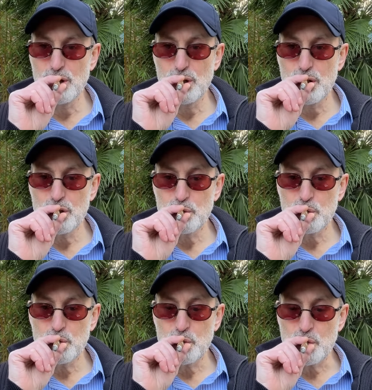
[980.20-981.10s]

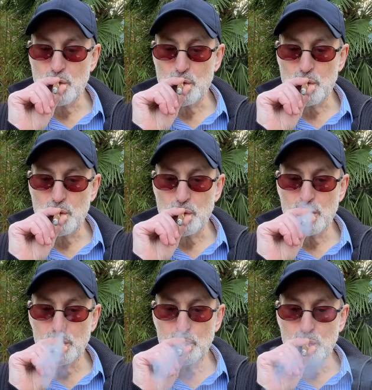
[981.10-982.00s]

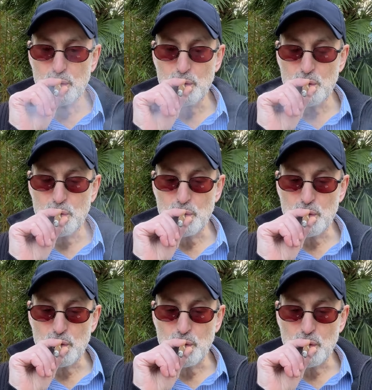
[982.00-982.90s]

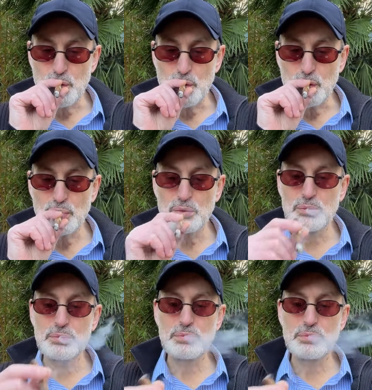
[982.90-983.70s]
Nobody speaks.